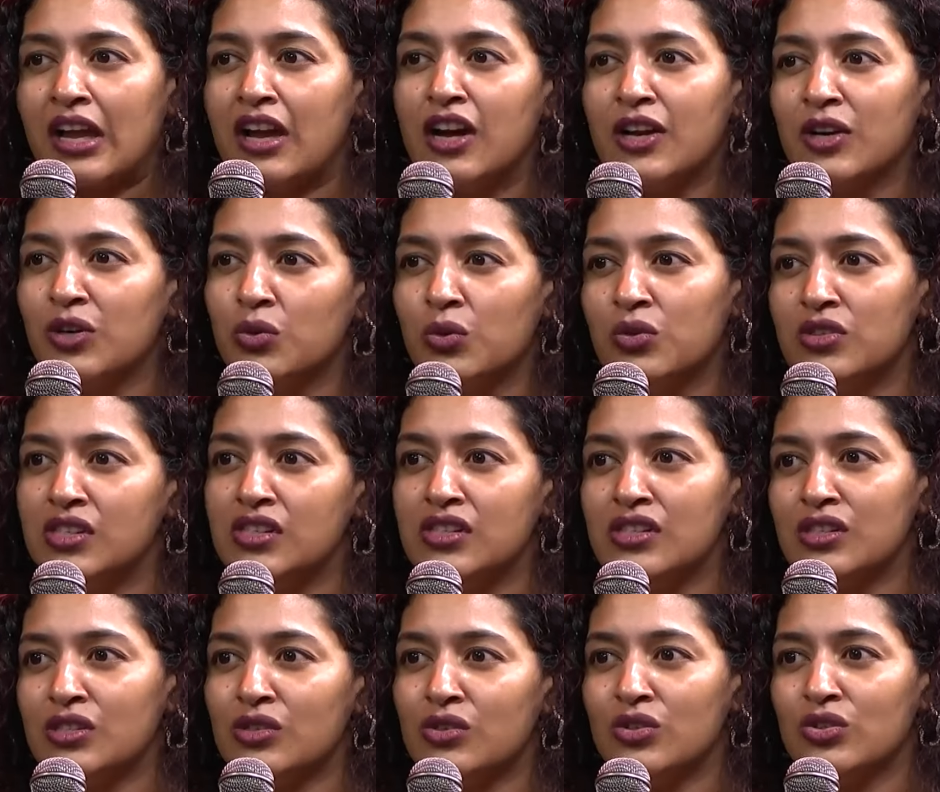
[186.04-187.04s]
I can't do this,
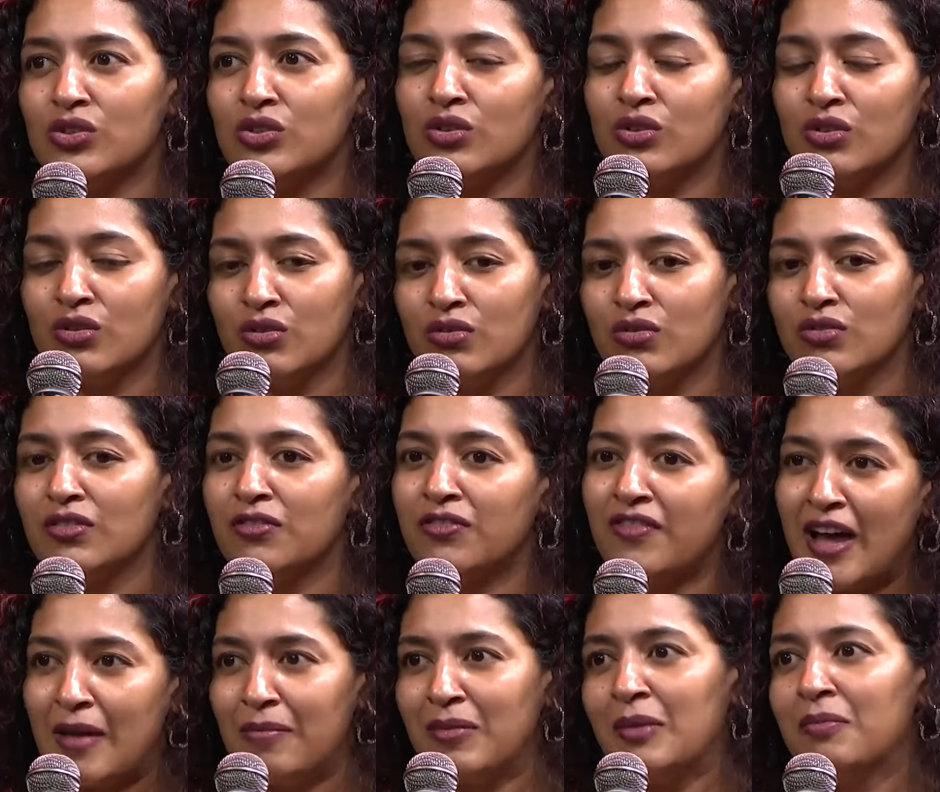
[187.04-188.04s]
konjo
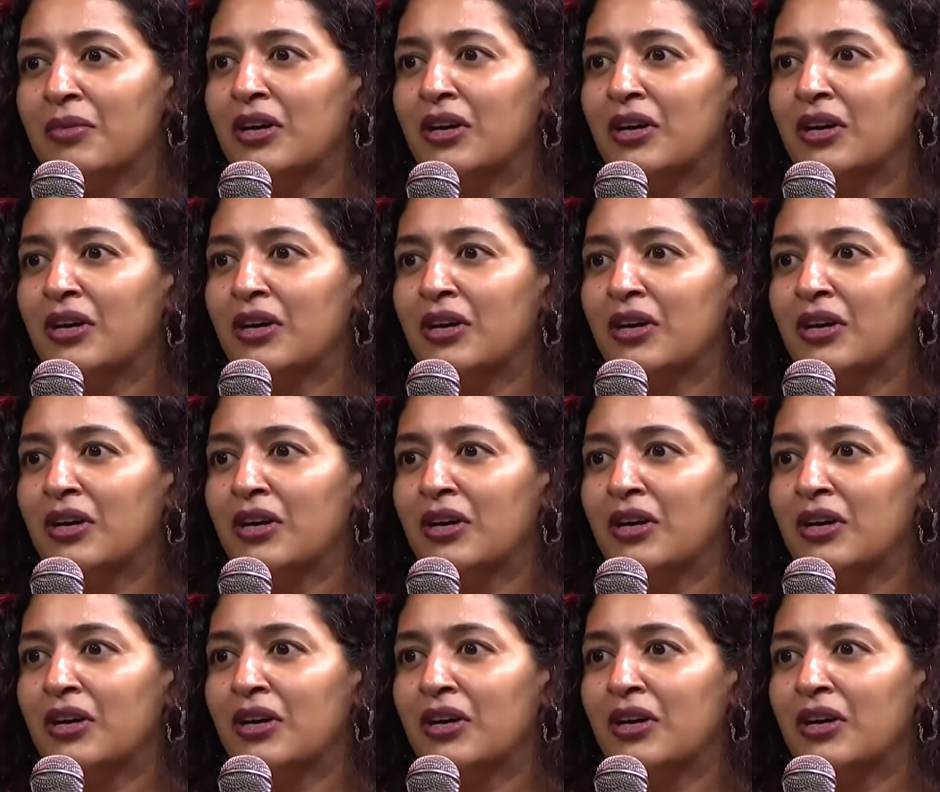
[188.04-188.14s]
family